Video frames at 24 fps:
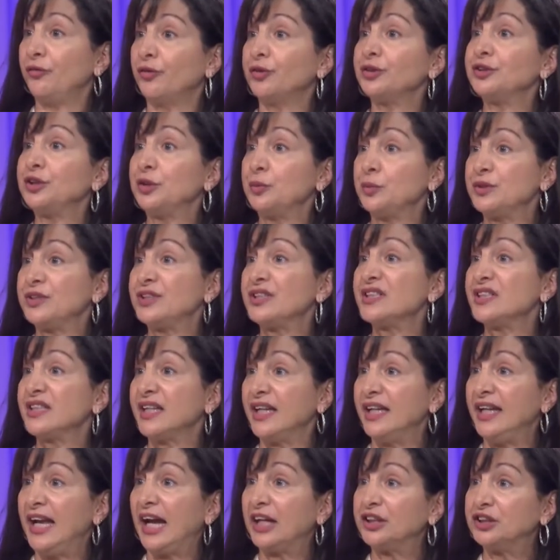first it was this
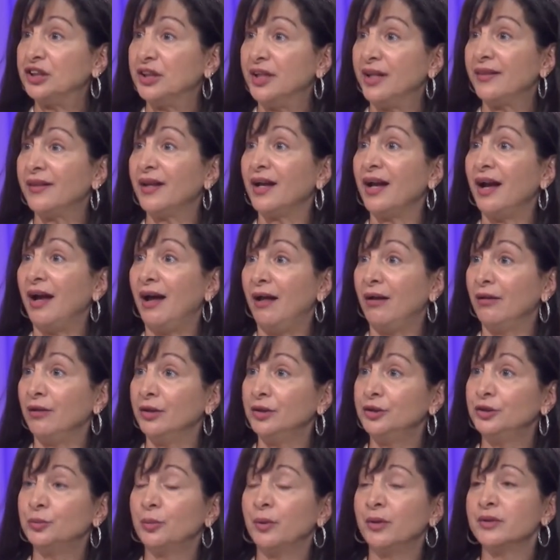connection at the
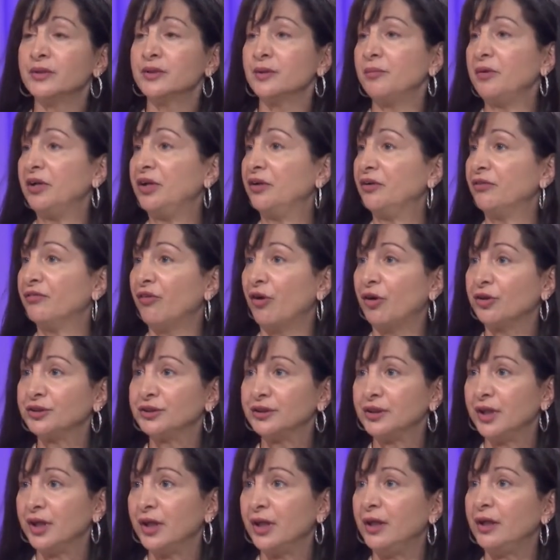college with some
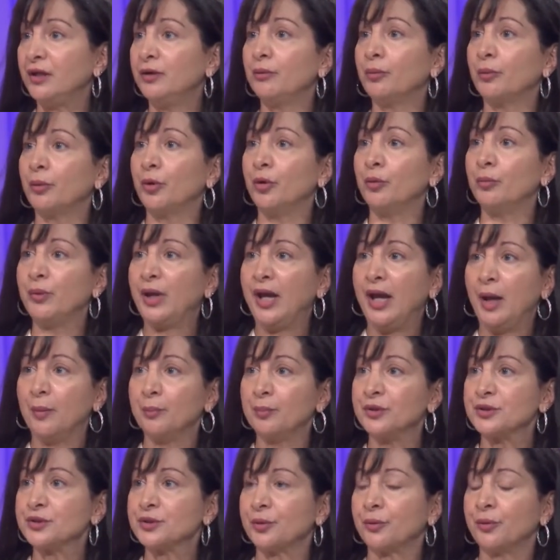InterVarsity yes. group
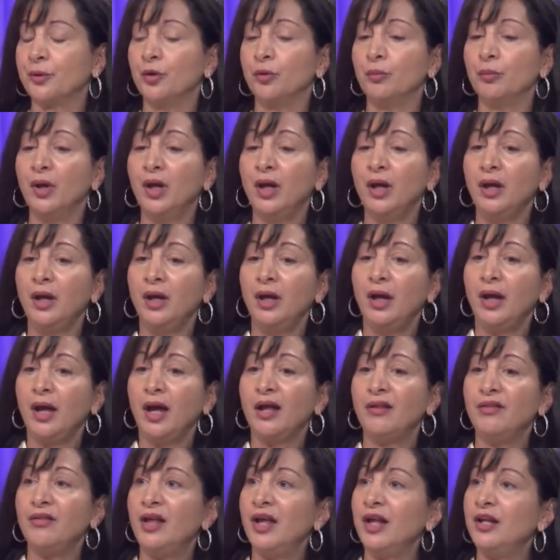campus group
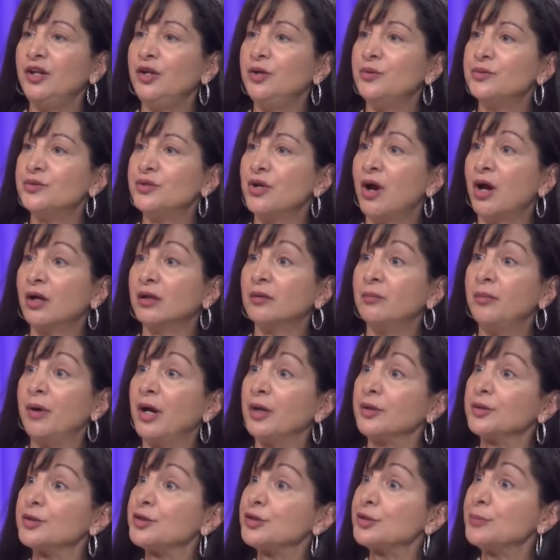and then you talked
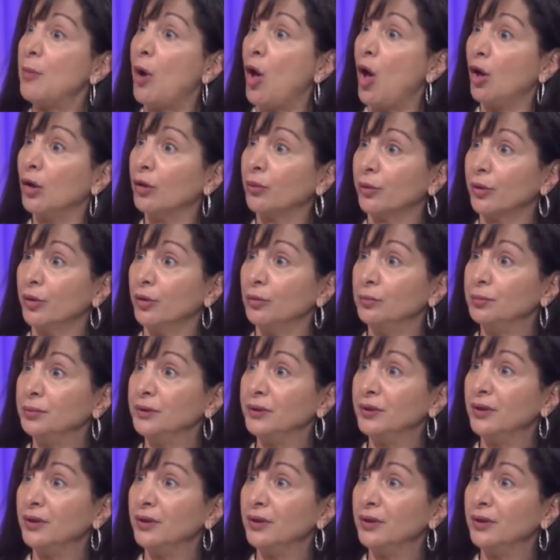about small group